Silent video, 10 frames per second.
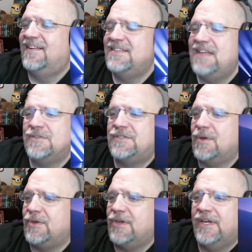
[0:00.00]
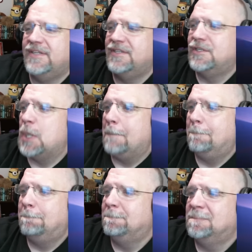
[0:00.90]
Sounds so good.
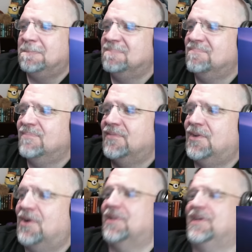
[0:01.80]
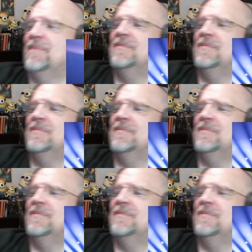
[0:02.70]
Well, look at him